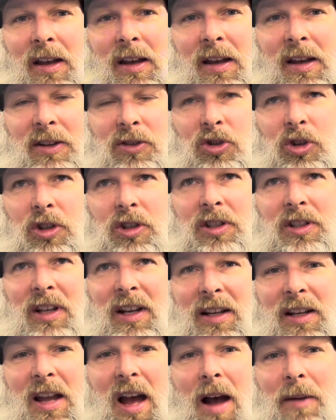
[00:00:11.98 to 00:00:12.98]
Just
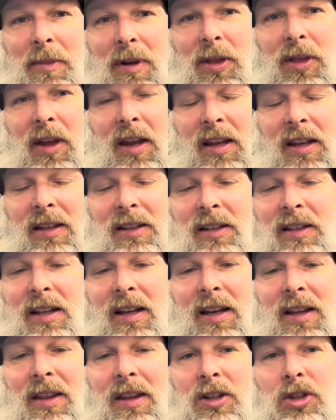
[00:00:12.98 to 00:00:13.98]
got me thinking
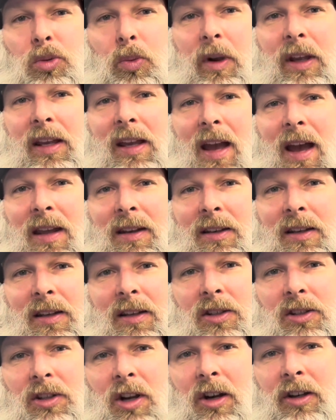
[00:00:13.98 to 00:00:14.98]
this
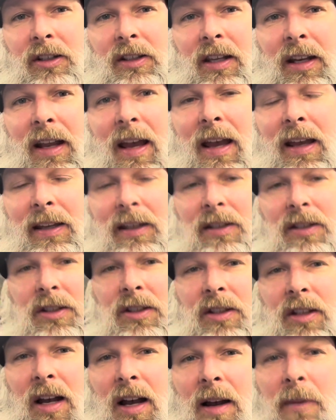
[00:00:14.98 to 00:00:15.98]
weekend, starting today,
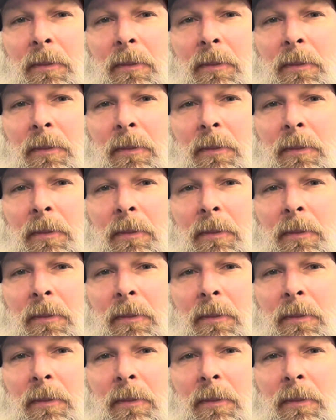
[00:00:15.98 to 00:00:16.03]
is